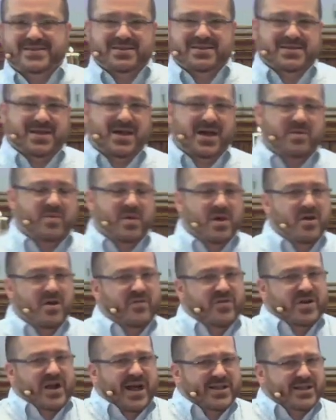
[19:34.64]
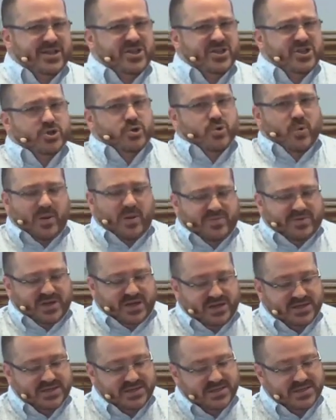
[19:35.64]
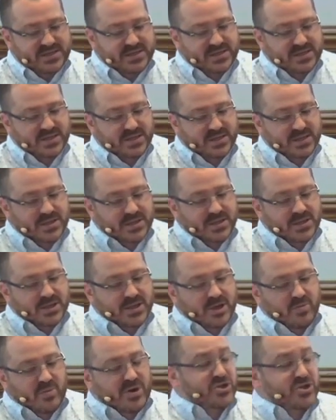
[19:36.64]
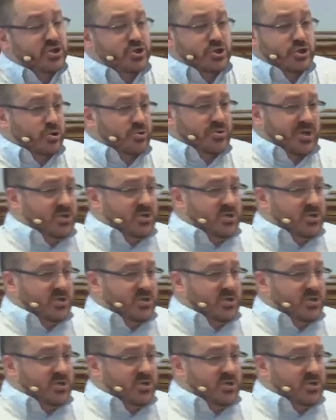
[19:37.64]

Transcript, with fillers: up, for God to disrupt us. Because the truth is, we've